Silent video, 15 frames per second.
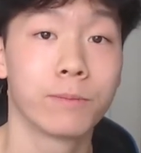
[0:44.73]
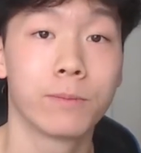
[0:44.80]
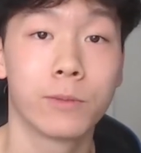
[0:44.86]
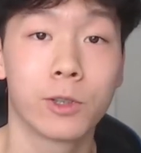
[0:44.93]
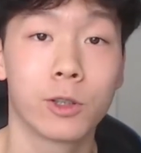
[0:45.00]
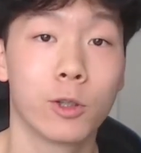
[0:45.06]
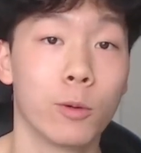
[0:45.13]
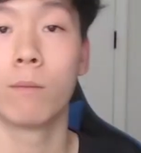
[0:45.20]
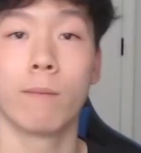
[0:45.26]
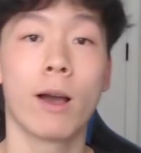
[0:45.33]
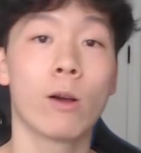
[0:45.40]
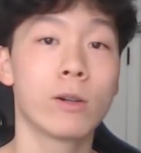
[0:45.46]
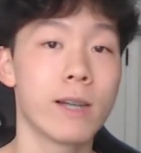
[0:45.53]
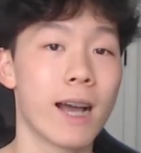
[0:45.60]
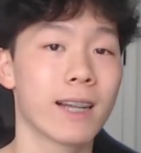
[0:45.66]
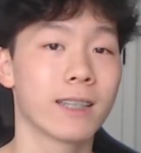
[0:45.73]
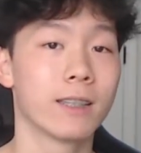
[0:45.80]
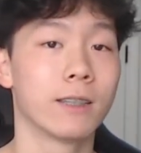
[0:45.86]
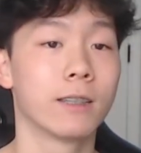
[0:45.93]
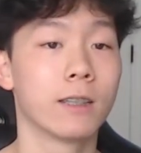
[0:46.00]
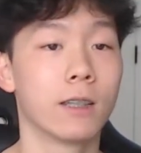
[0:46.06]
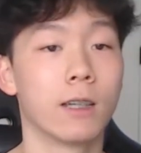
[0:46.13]
Stupid. Michael
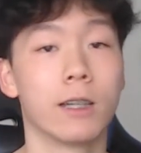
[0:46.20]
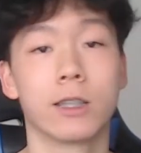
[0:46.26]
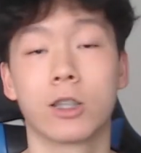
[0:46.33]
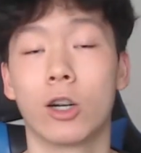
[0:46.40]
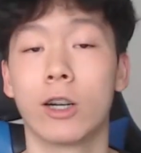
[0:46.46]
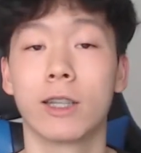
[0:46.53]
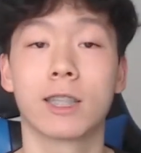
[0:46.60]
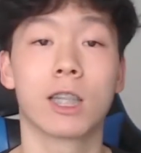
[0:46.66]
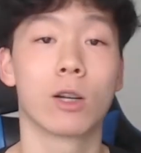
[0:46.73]
Jackson started his